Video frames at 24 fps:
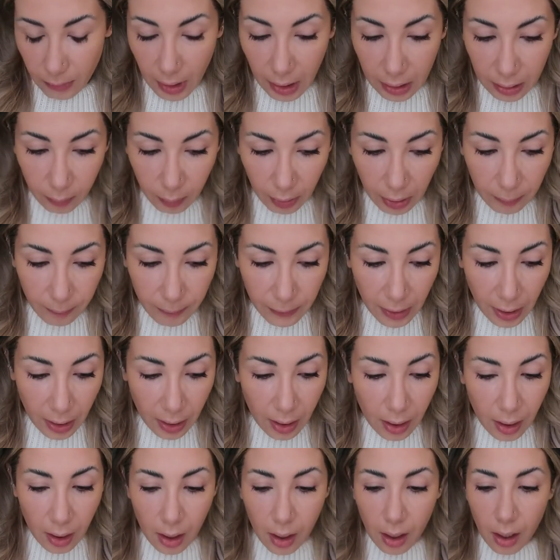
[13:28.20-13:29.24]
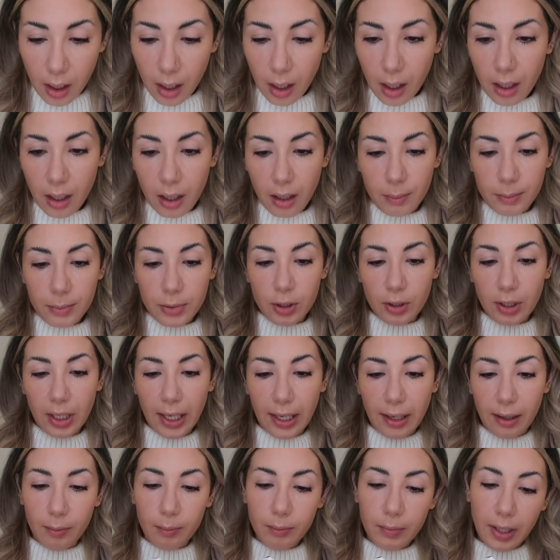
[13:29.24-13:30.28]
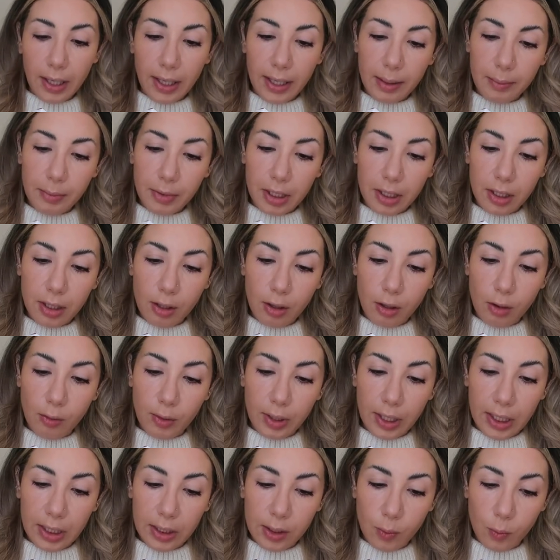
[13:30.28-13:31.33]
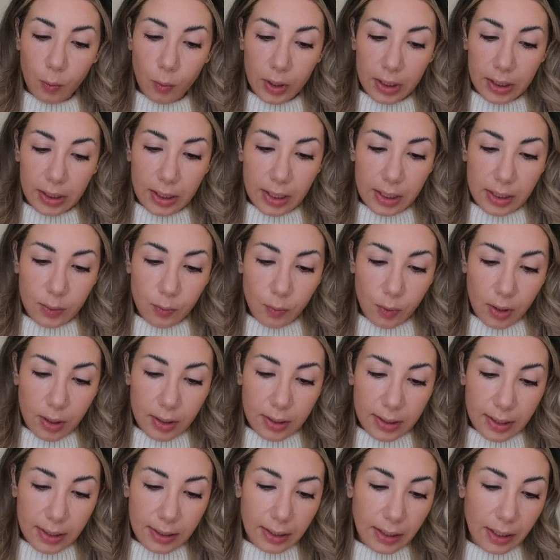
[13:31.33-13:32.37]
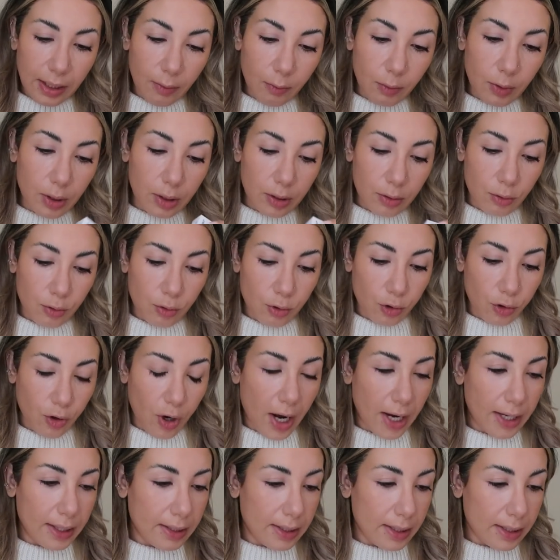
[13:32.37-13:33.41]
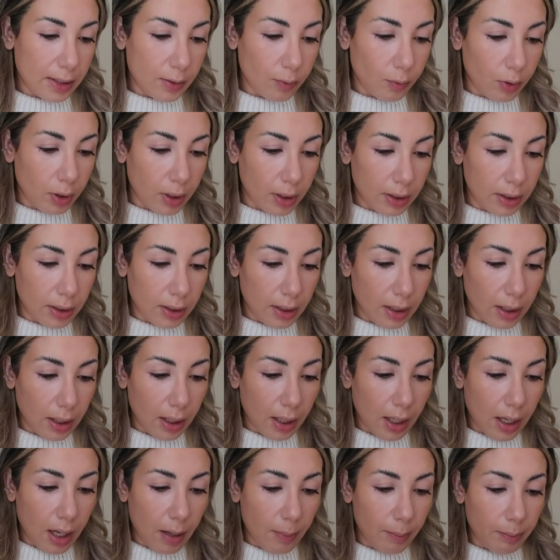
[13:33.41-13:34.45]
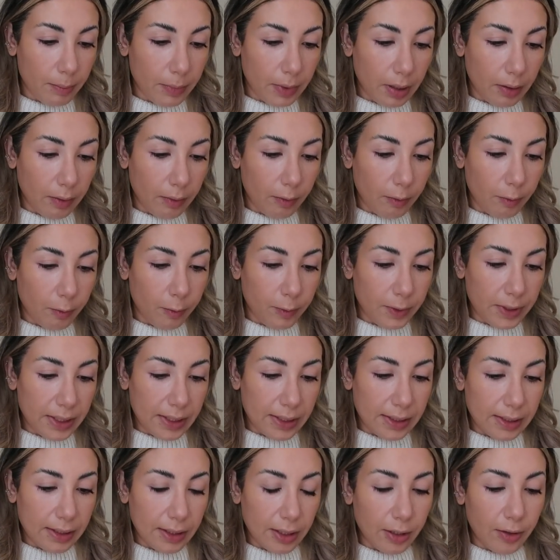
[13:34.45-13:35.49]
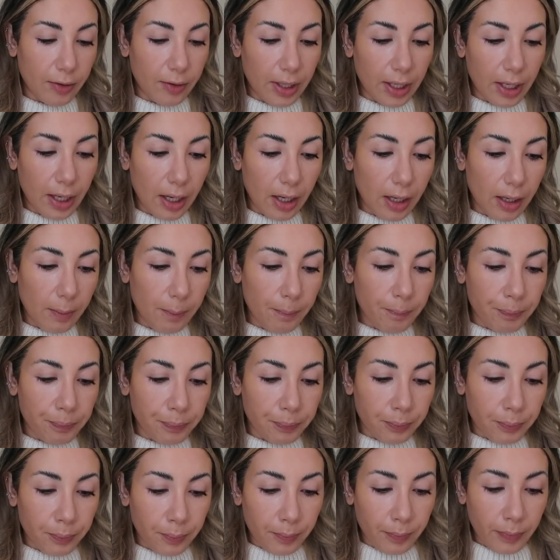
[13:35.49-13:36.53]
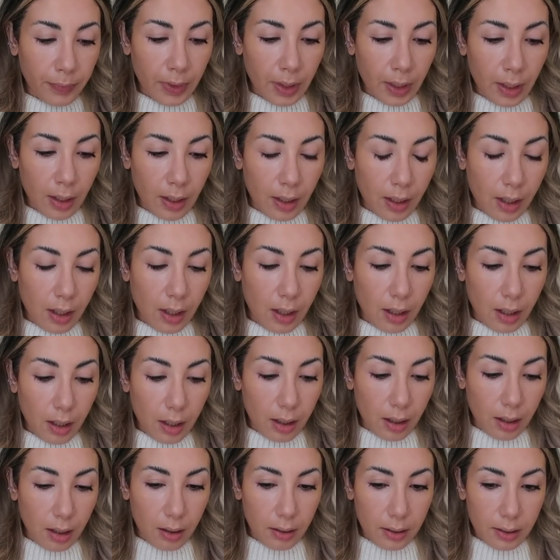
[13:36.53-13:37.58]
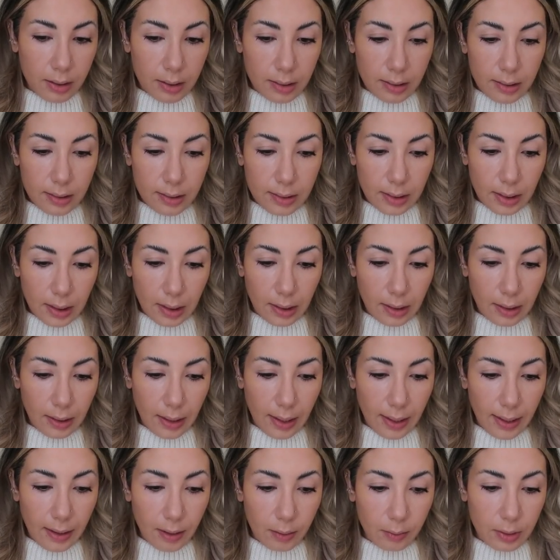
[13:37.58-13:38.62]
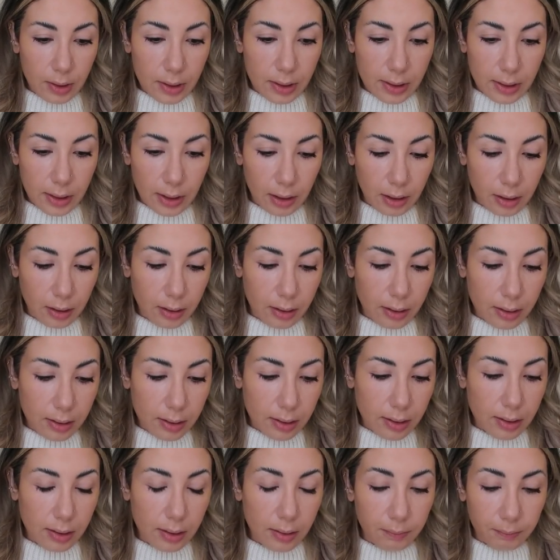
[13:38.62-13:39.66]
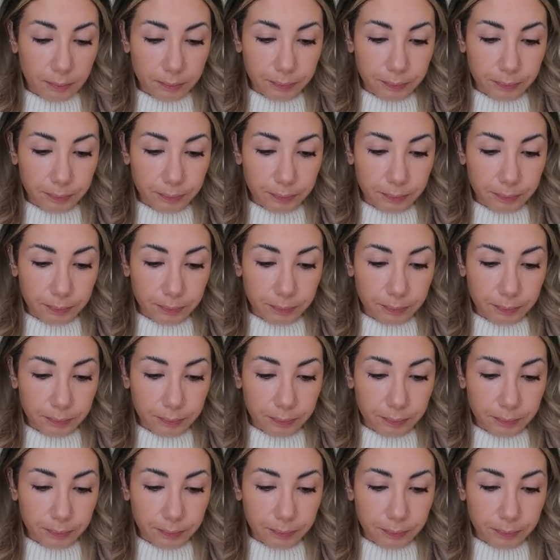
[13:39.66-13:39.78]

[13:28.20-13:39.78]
Anyway, um, so now I am gonna go in with this ones. I think I wanna try this one, um, Wisteria, and see how this looks